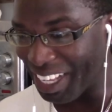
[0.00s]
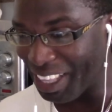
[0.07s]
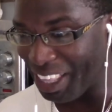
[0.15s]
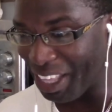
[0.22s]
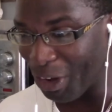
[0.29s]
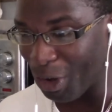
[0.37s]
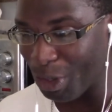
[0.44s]

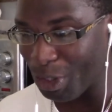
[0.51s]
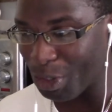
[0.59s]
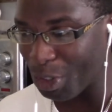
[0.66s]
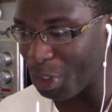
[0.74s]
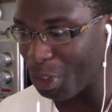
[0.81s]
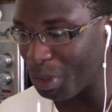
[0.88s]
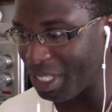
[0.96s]
They're also
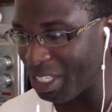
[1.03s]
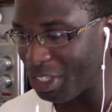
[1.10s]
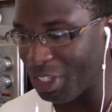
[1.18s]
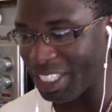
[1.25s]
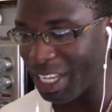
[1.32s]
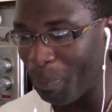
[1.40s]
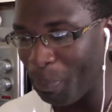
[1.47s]
shooting. It's
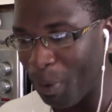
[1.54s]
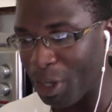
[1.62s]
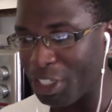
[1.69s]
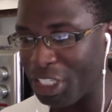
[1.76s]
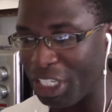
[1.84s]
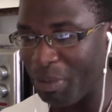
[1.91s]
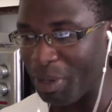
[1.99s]
just like
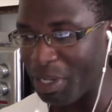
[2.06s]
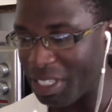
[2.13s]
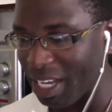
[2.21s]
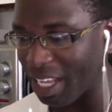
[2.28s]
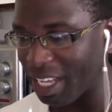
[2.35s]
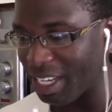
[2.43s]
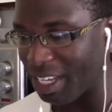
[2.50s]
PUBG, but it's
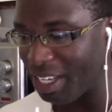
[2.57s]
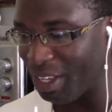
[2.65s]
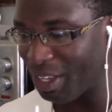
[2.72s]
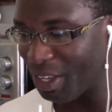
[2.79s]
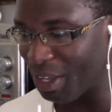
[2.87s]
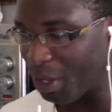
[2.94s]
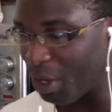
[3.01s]
like a.
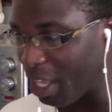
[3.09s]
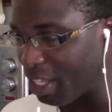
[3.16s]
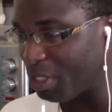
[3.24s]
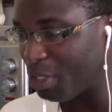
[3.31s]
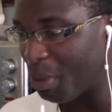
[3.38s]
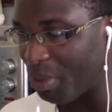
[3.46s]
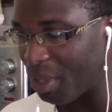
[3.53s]
There's
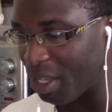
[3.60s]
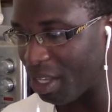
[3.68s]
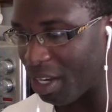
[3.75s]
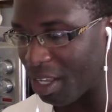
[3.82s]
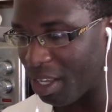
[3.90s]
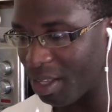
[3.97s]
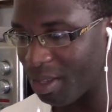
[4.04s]
something in
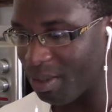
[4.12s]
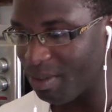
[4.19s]
there.